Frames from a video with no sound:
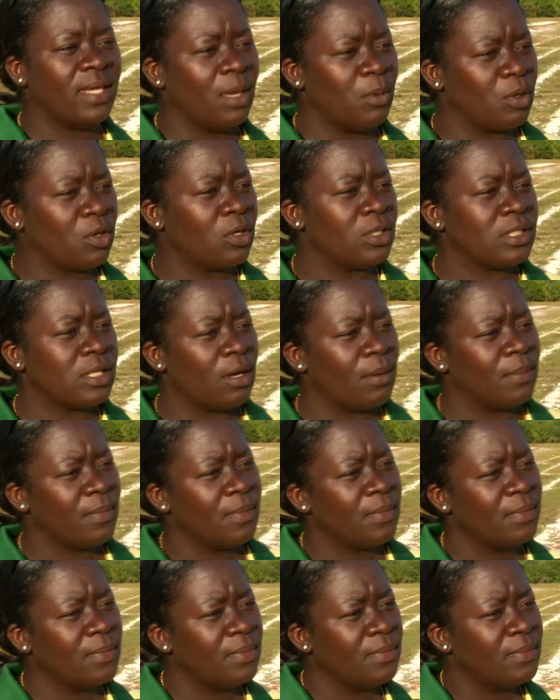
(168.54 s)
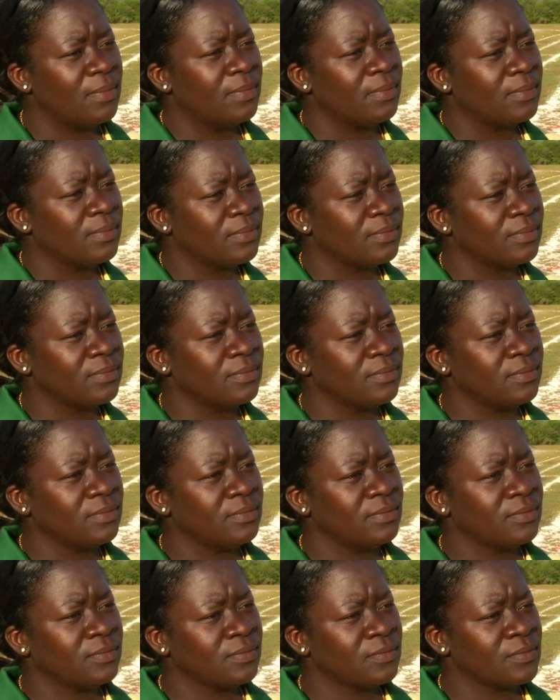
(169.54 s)
came out on top. I know every year we talk, we
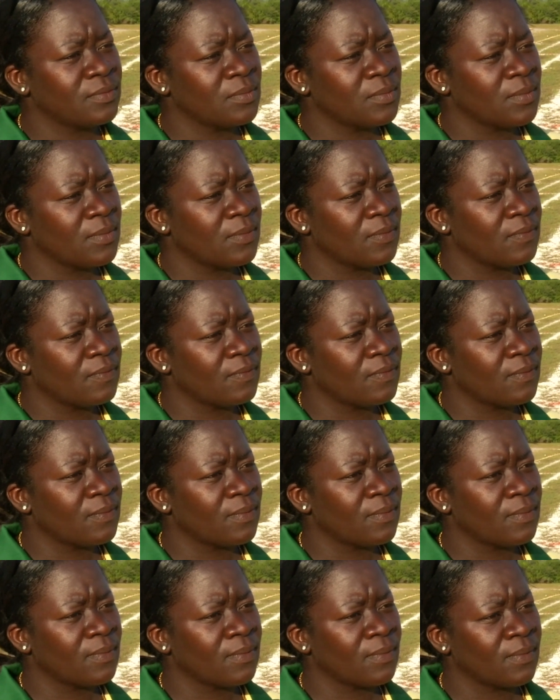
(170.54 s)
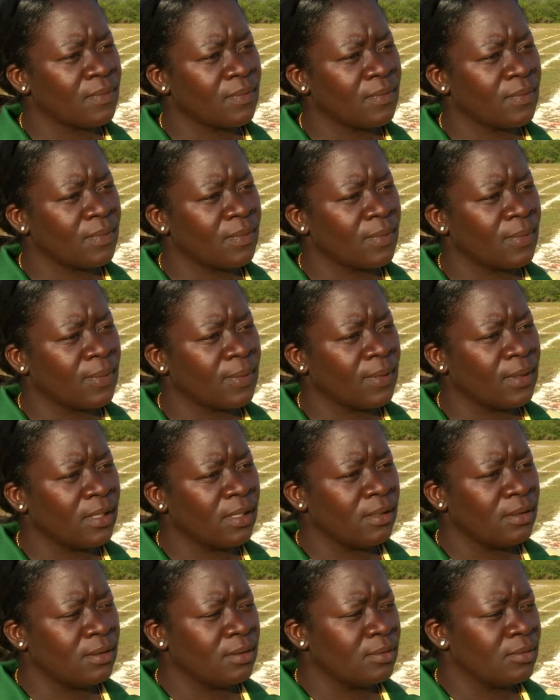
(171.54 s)
talk about improving these facilities. I know
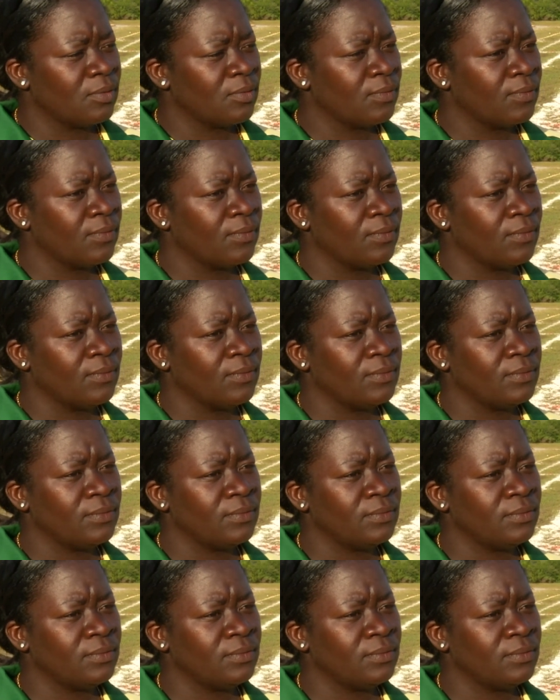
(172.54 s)
there's some pumps in the ground.